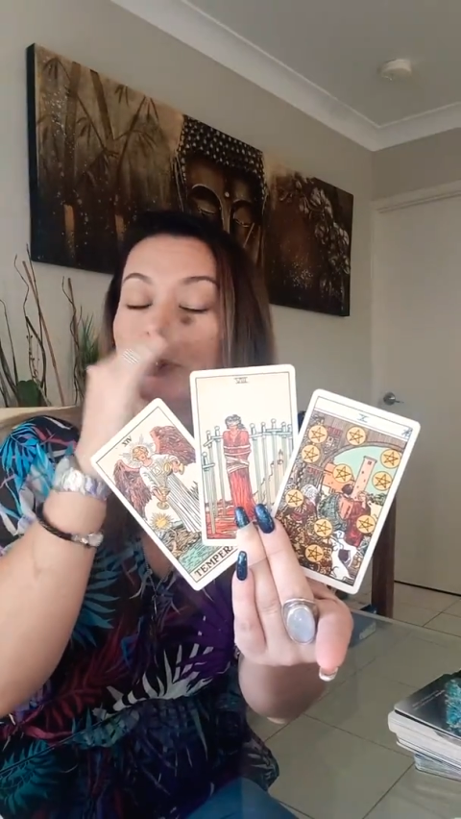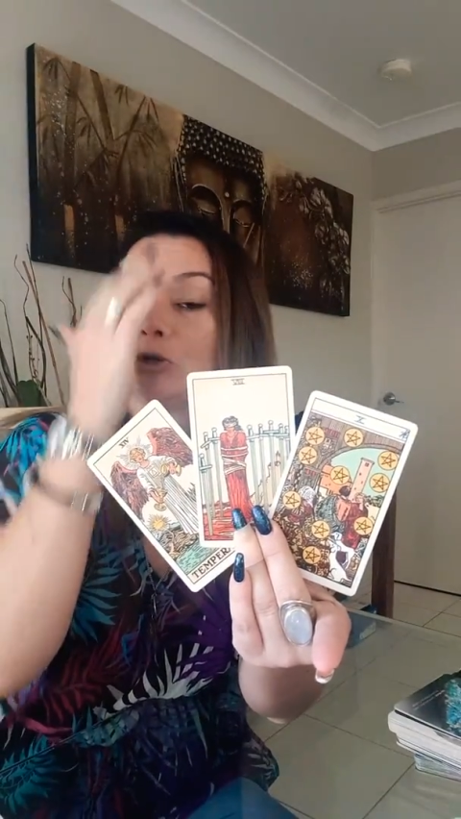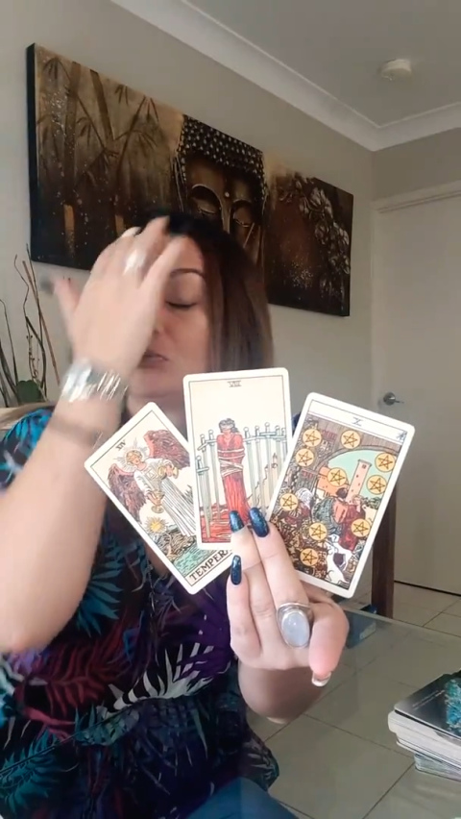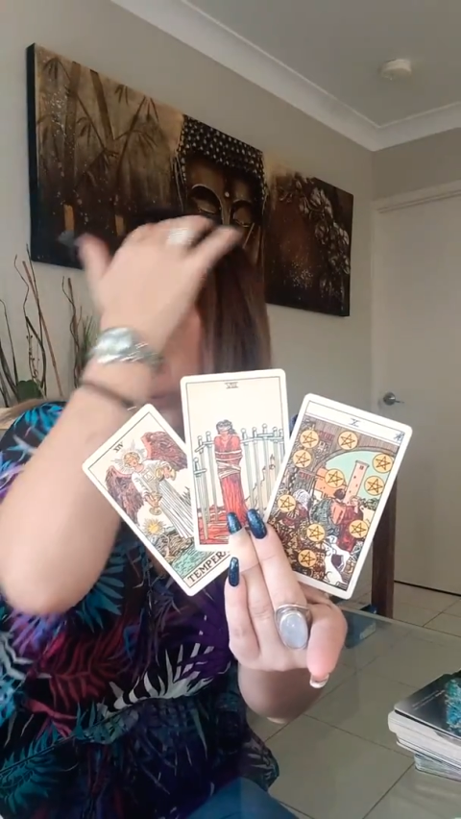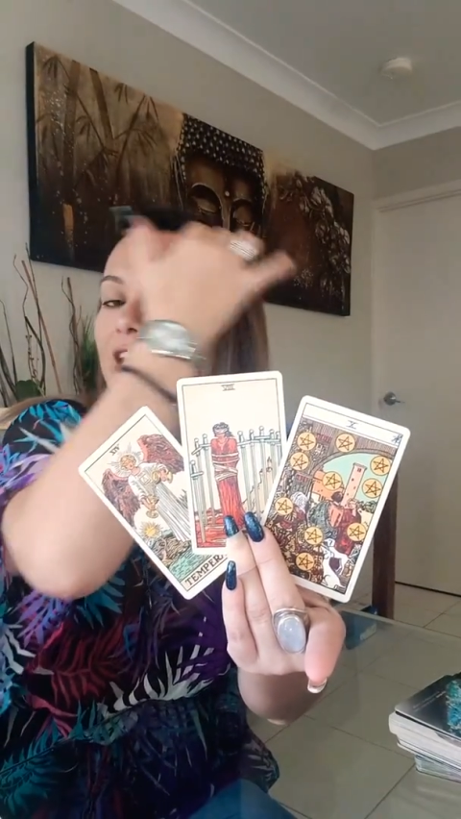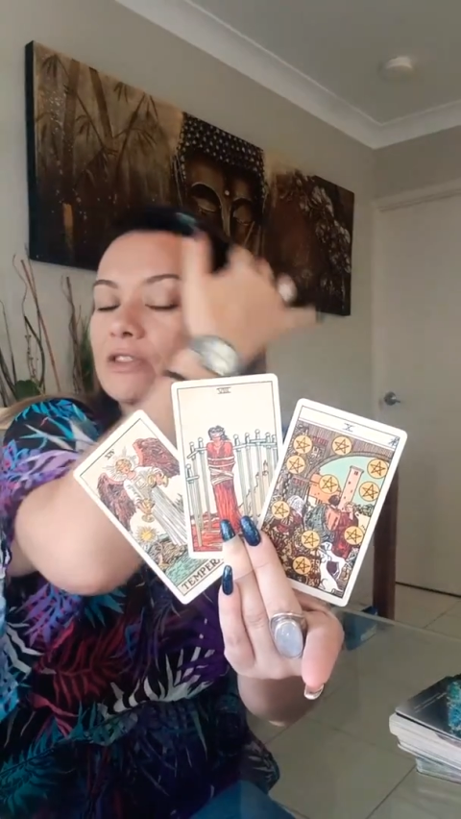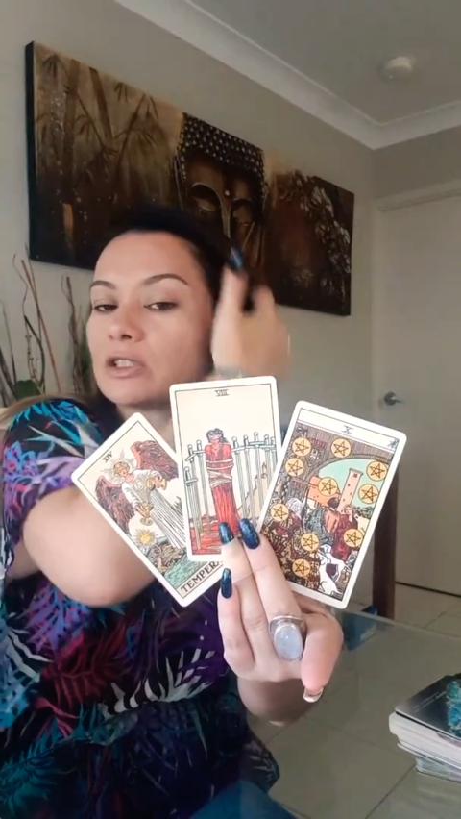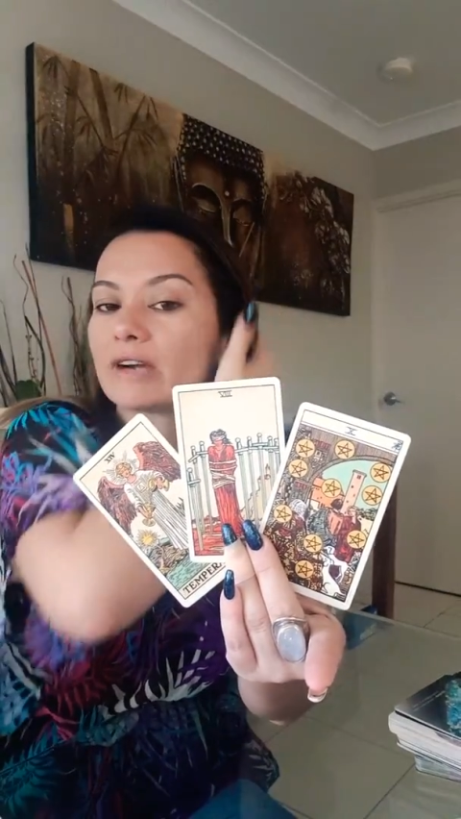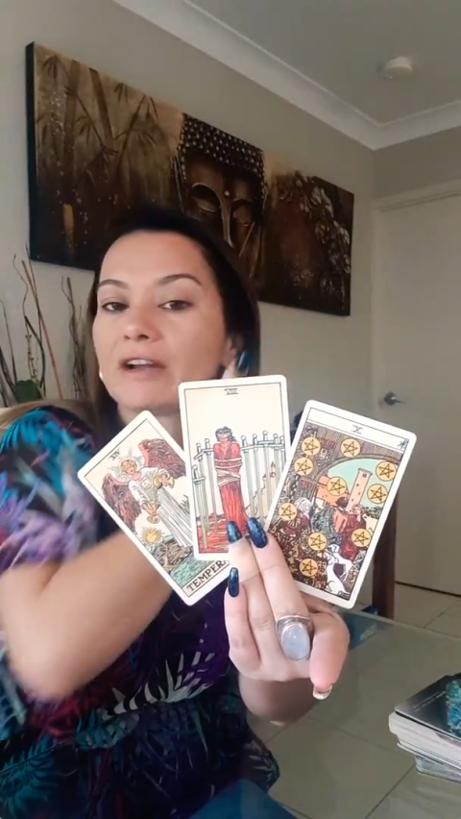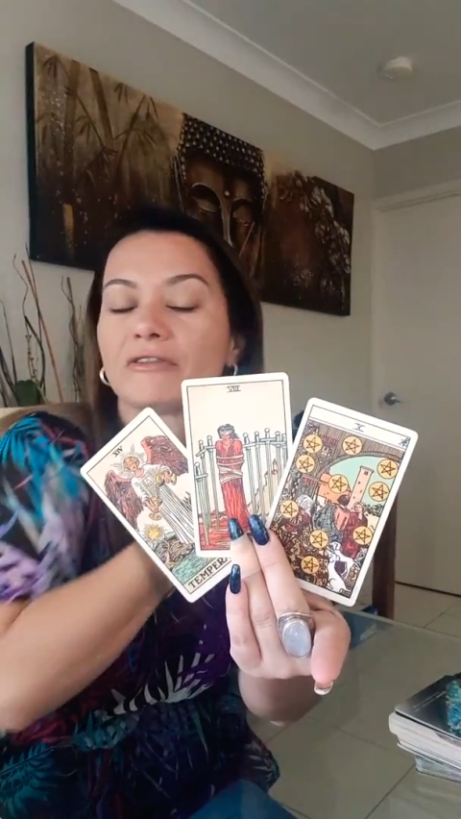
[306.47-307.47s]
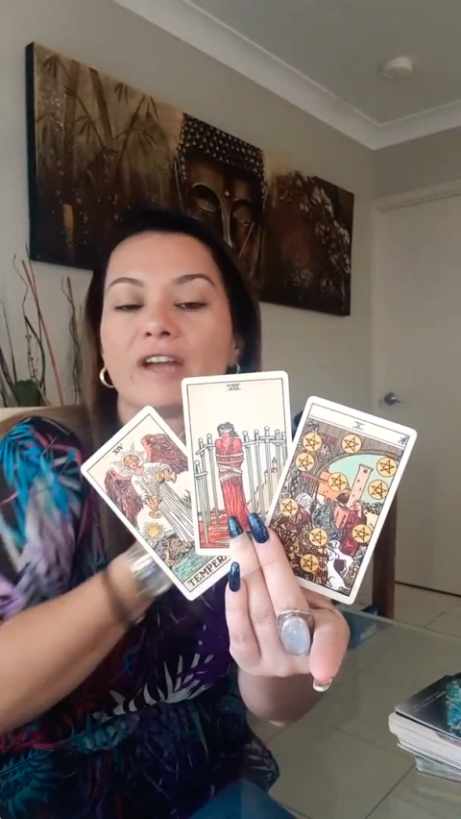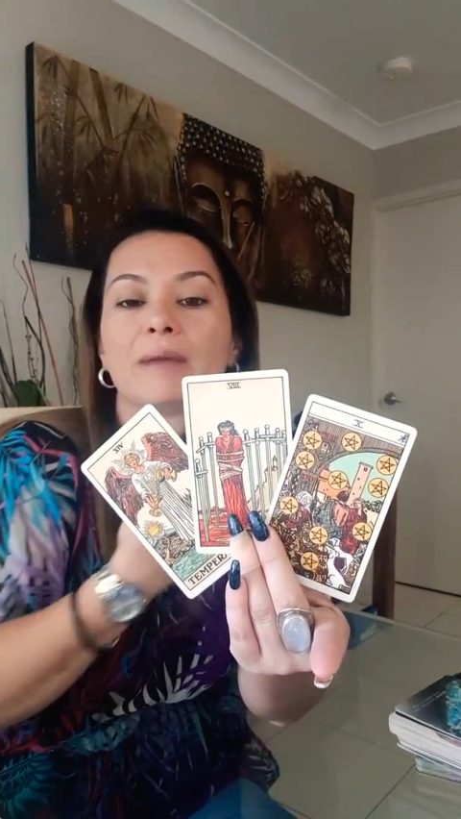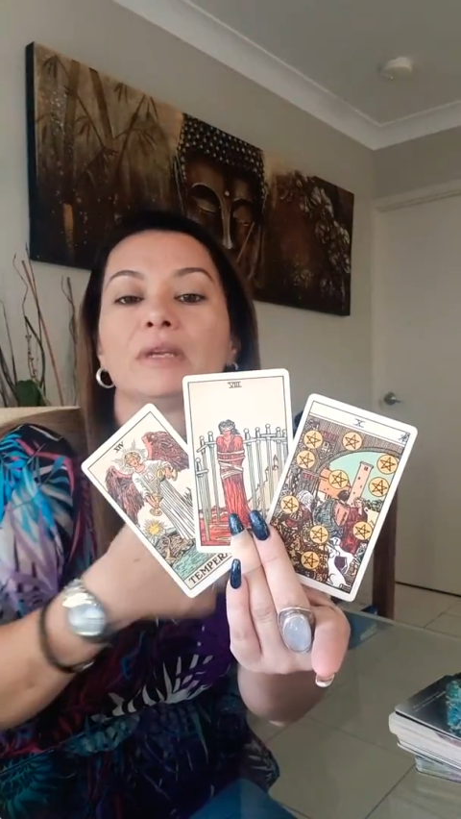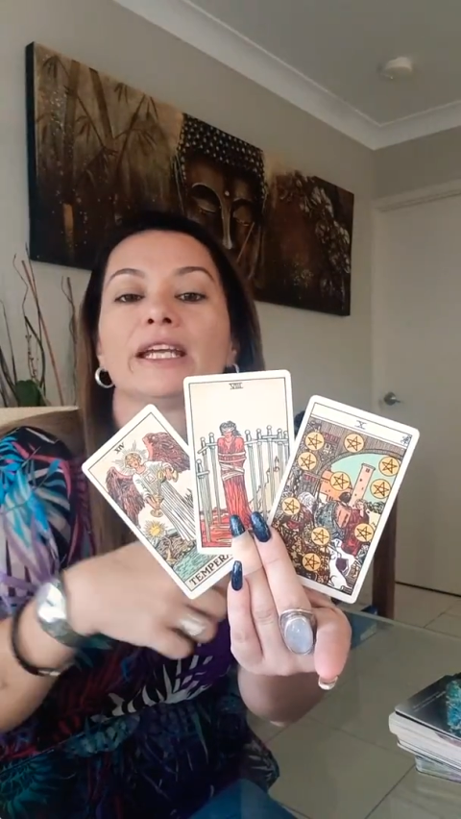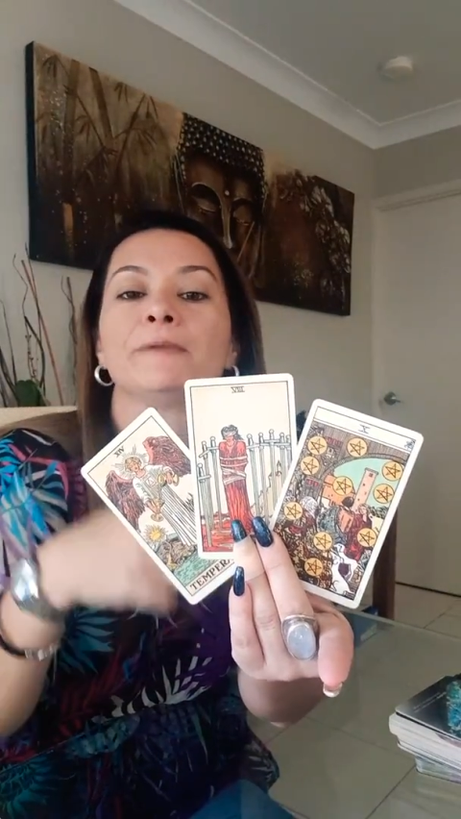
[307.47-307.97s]
or your beliefs around
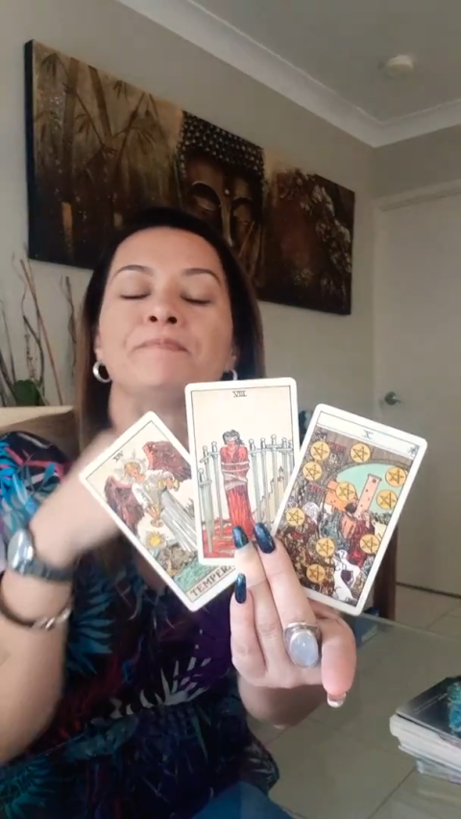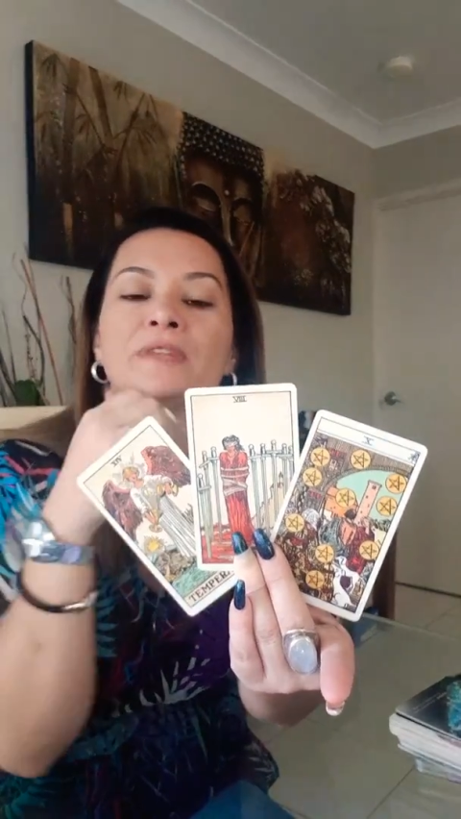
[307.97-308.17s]
family,